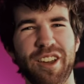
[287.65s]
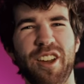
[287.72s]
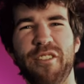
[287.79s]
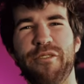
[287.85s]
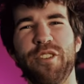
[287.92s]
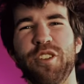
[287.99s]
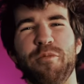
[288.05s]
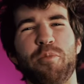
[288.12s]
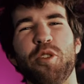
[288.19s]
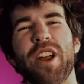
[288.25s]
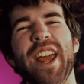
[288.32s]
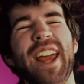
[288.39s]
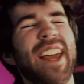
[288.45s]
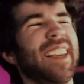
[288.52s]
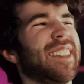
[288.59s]
feel the
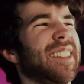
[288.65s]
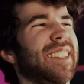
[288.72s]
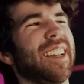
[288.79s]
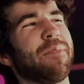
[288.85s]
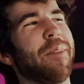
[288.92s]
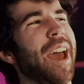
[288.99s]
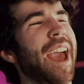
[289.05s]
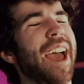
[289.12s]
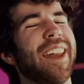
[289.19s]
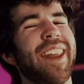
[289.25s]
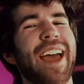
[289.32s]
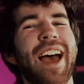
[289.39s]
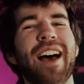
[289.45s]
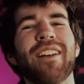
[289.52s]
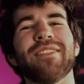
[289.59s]
breeze, stick my hand
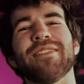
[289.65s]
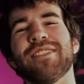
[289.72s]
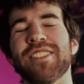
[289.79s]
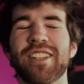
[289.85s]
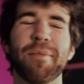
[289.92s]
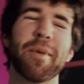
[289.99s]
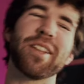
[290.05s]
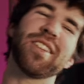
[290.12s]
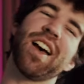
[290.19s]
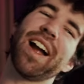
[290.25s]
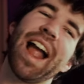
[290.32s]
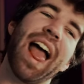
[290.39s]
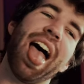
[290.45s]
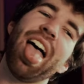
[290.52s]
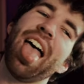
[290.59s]
out, stick my tongue
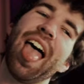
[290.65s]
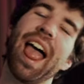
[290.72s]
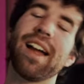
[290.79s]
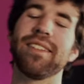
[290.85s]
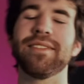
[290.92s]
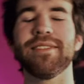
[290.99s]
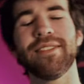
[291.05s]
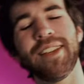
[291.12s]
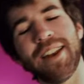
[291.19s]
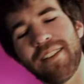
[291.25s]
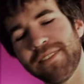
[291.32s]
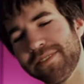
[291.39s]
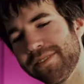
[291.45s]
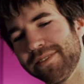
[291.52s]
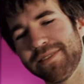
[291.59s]
out, uh, you
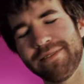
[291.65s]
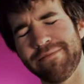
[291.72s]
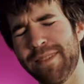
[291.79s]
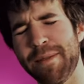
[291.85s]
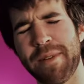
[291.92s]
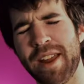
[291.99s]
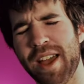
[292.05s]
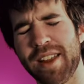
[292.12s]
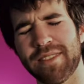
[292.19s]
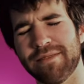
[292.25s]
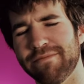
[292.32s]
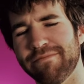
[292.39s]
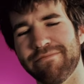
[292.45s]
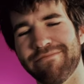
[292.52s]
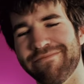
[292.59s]
know, maybe not.
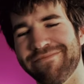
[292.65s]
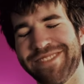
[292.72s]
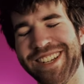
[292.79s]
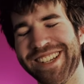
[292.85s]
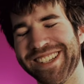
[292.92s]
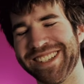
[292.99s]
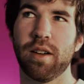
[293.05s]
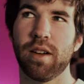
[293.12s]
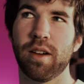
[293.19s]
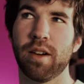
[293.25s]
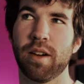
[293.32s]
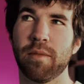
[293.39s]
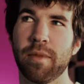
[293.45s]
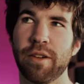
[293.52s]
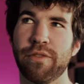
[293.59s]

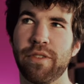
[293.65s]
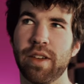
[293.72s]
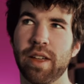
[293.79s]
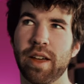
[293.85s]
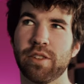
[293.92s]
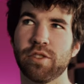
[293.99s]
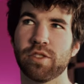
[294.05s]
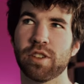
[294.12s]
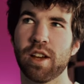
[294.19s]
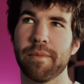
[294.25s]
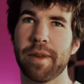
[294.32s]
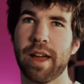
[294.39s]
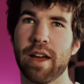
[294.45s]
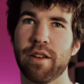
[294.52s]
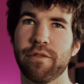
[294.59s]
um, I feel like just
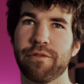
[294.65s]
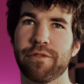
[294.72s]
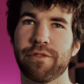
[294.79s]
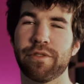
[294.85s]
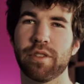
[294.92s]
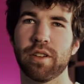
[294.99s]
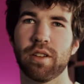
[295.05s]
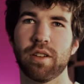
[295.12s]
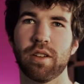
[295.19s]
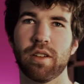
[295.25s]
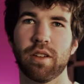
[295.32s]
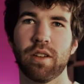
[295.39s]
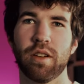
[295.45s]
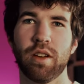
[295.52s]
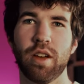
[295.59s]
coming out of
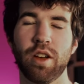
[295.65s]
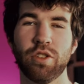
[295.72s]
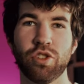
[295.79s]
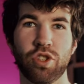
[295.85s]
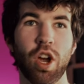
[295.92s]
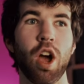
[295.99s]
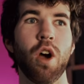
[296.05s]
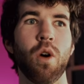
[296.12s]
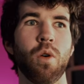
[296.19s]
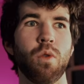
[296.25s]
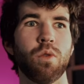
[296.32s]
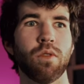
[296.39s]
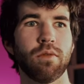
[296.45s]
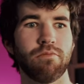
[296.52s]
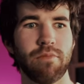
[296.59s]
a show,
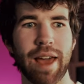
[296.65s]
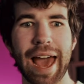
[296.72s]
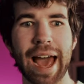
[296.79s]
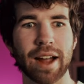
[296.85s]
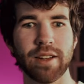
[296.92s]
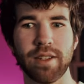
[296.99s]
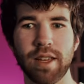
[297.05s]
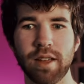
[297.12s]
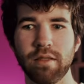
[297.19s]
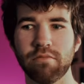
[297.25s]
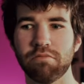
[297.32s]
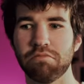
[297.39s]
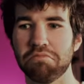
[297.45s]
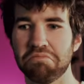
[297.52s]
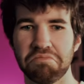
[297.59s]
acting,
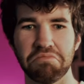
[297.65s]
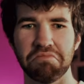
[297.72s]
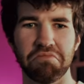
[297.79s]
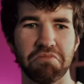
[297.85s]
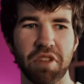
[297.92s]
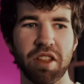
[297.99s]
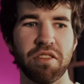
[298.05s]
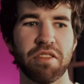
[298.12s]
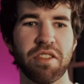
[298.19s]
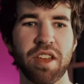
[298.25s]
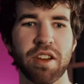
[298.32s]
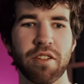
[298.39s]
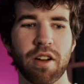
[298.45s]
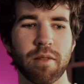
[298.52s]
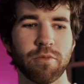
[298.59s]
in
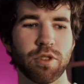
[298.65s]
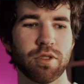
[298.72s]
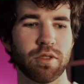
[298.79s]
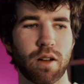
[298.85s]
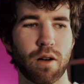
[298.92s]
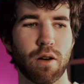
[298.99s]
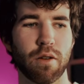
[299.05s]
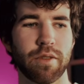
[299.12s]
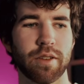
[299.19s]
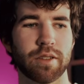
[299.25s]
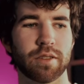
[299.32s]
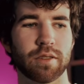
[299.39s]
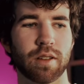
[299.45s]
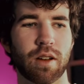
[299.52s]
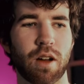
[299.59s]
theater. I'm just, all
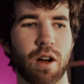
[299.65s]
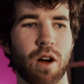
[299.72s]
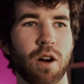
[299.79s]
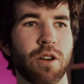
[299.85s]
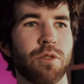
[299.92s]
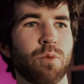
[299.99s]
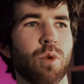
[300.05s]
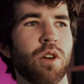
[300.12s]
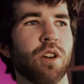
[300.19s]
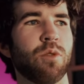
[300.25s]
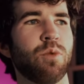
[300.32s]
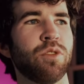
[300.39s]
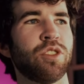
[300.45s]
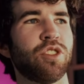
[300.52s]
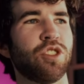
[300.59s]
this hard
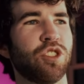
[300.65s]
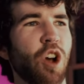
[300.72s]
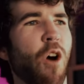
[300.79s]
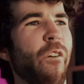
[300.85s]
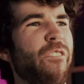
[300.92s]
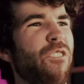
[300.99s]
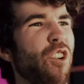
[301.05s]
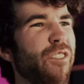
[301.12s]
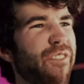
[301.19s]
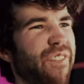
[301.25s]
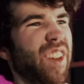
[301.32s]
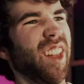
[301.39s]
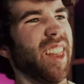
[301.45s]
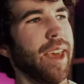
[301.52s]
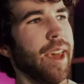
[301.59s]
work was so
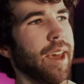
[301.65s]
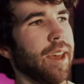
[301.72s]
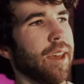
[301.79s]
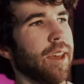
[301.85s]
fulfilling.